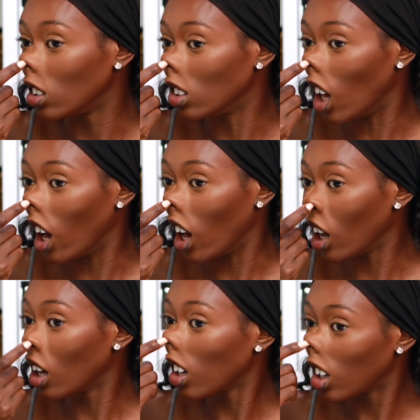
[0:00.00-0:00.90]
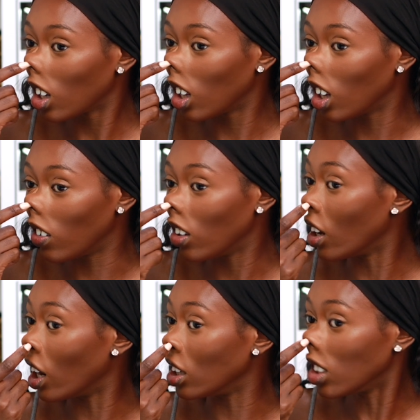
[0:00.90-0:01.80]
Like if you
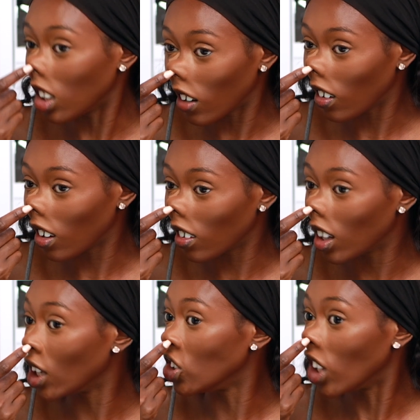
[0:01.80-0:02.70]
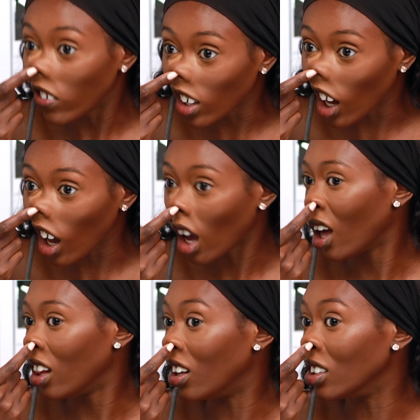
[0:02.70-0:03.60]
gotta shift it,
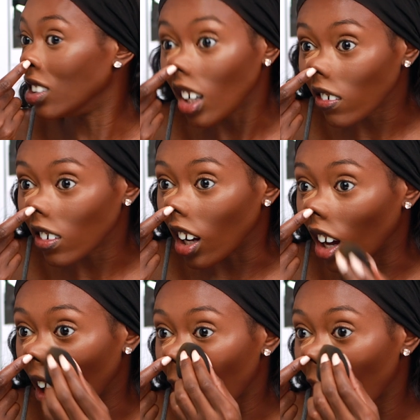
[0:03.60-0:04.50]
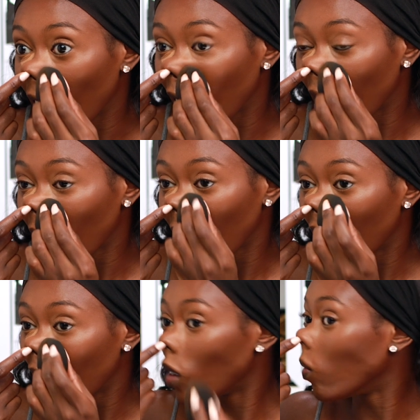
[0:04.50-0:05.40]
then shift it,
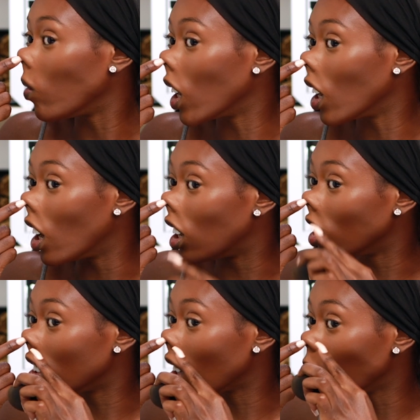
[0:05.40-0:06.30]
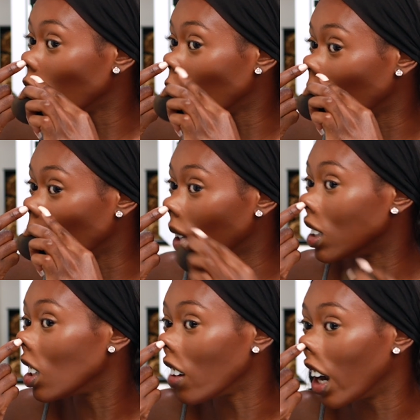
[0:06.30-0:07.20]
because some of you be
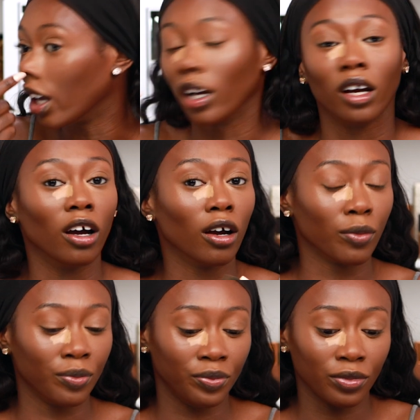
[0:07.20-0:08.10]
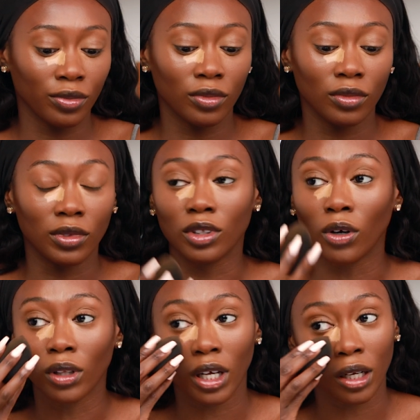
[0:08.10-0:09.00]
missing right here.
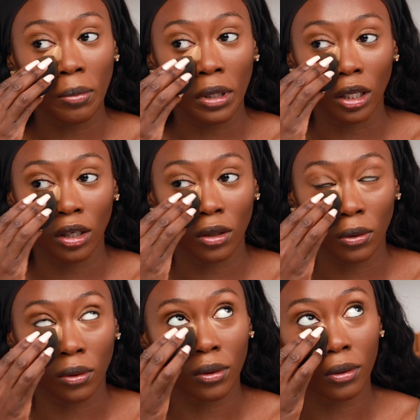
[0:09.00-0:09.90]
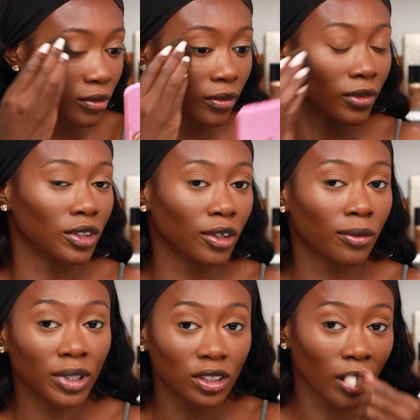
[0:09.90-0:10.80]
Don't let it be you.
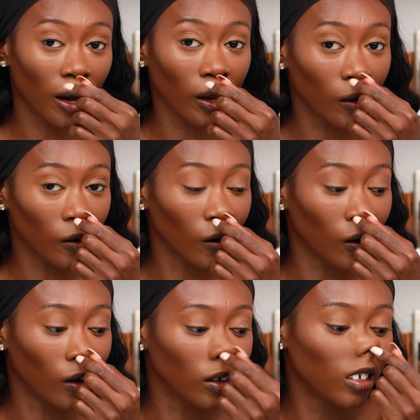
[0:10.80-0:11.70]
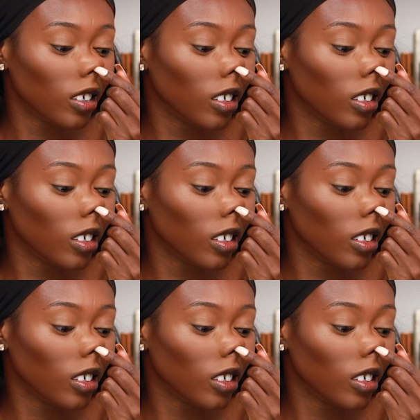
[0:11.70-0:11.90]
Don't be shy, girl.